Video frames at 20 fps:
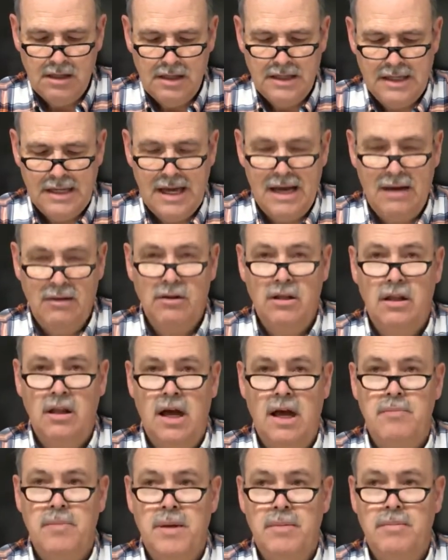Now, a lot
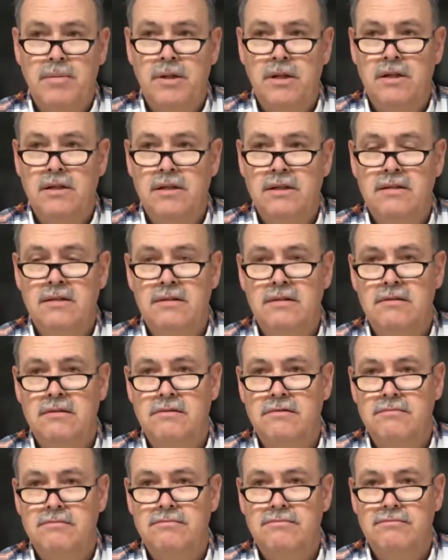of people
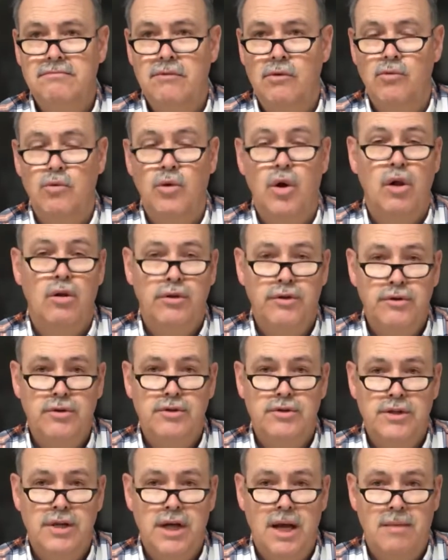roll through
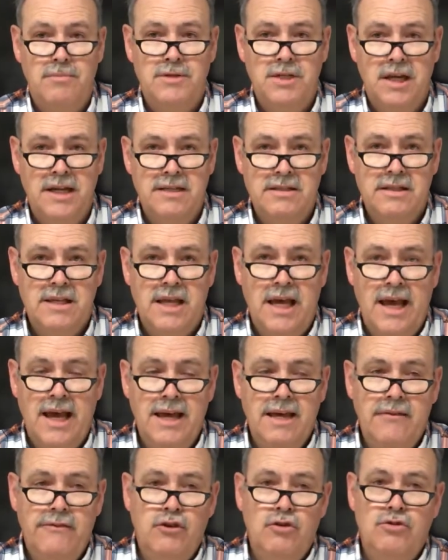stop signs, okay?
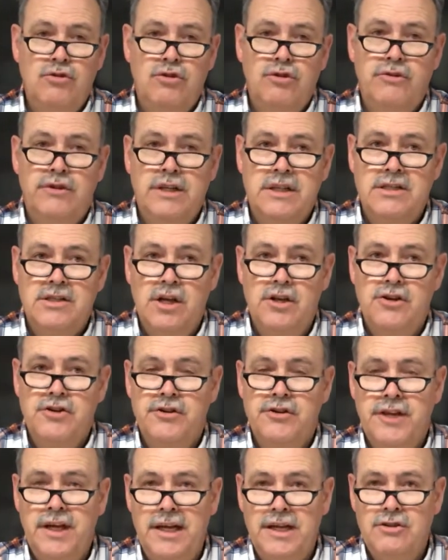If you do this on your
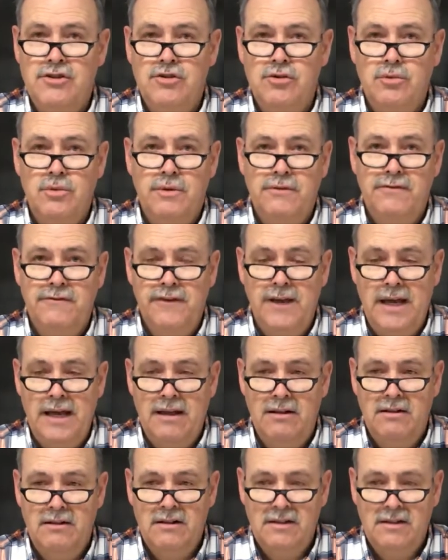test, you will fail.